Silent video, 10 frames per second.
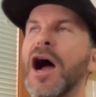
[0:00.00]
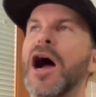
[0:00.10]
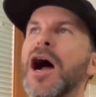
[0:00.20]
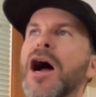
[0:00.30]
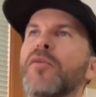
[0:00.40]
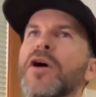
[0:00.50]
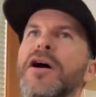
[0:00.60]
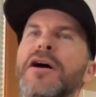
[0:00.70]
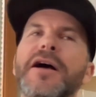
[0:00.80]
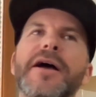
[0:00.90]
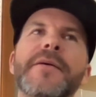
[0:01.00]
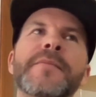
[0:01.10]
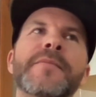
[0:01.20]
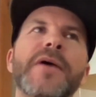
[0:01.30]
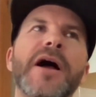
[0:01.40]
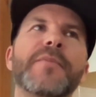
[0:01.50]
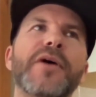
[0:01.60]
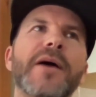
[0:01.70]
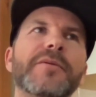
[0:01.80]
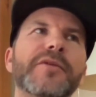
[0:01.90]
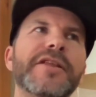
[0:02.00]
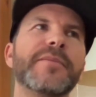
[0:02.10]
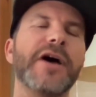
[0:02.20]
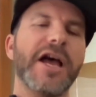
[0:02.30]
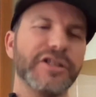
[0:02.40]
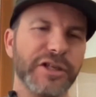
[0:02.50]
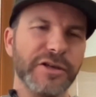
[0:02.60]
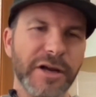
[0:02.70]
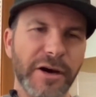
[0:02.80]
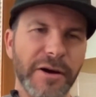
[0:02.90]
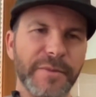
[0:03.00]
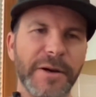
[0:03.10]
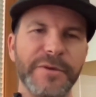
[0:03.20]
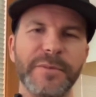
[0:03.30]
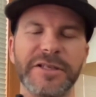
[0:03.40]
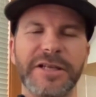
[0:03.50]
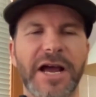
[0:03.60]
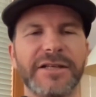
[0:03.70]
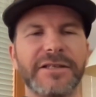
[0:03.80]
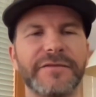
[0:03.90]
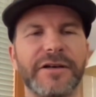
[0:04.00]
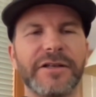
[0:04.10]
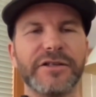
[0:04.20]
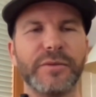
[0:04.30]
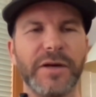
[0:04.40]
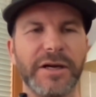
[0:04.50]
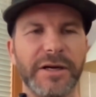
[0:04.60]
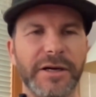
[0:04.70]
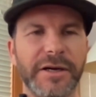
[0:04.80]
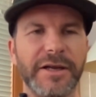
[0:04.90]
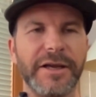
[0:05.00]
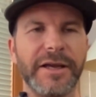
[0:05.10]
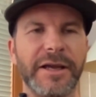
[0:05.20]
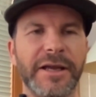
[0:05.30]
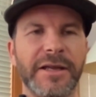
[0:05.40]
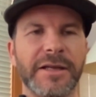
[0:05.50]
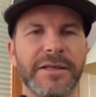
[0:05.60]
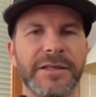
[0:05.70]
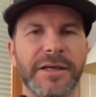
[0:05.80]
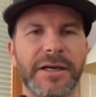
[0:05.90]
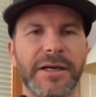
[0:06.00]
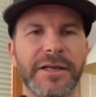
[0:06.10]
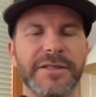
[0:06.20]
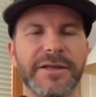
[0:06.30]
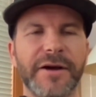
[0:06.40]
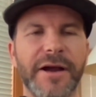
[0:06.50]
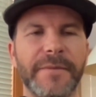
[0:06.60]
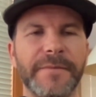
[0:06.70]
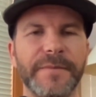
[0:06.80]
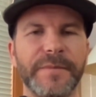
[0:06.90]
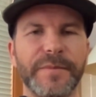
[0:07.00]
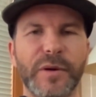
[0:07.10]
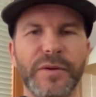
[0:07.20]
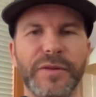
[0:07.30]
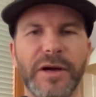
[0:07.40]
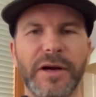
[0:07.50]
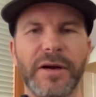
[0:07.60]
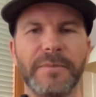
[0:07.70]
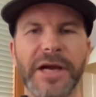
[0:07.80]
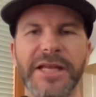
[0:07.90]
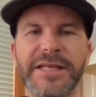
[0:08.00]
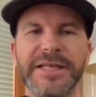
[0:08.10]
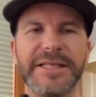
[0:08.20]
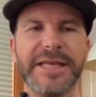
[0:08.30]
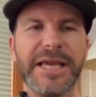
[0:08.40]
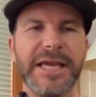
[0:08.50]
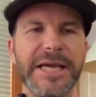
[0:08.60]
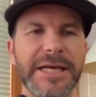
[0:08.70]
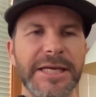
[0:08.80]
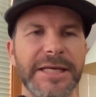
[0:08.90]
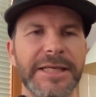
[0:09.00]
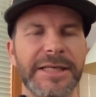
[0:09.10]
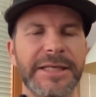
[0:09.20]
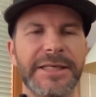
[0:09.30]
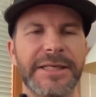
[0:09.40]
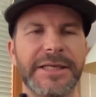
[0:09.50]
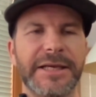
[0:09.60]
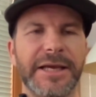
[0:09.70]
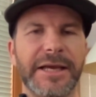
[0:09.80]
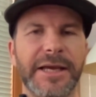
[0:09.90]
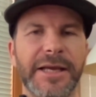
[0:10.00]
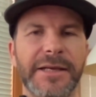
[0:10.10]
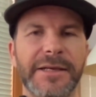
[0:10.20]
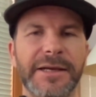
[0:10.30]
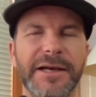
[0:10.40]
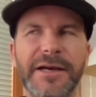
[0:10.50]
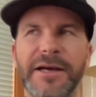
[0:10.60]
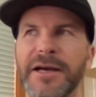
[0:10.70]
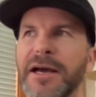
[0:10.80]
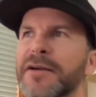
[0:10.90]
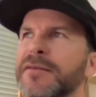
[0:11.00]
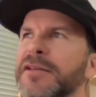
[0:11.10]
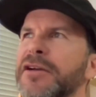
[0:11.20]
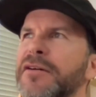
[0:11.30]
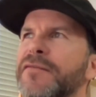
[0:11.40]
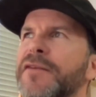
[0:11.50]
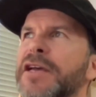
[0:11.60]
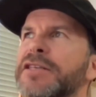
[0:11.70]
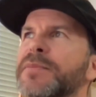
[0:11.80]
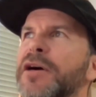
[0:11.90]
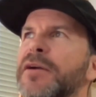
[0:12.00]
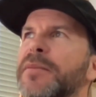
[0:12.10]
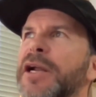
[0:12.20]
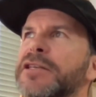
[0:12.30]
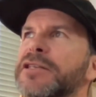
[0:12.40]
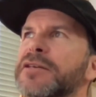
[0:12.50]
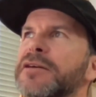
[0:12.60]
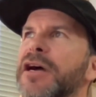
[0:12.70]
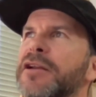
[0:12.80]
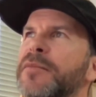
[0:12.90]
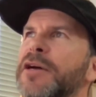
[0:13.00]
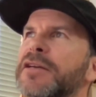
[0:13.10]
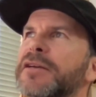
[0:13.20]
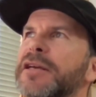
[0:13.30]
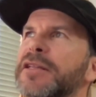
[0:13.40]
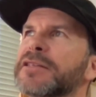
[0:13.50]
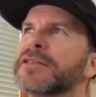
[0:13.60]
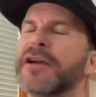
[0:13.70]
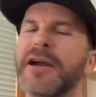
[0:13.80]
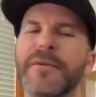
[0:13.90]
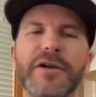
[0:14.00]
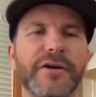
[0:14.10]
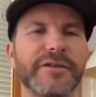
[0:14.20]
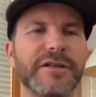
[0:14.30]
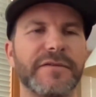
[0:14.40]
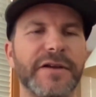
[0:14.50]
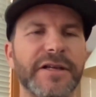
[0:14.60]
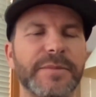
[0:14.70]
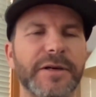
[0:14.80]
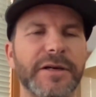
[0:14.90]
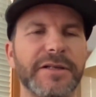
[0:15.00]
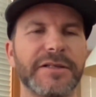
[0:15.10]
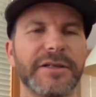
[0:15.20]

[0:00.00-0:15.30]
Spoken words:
Well, I'm probably as you know, I'm probably the most active on Twitter and Instagram. Both are Mike D Ski. And I don't really go on Facebook, but I know my Instagram goes to Facebook.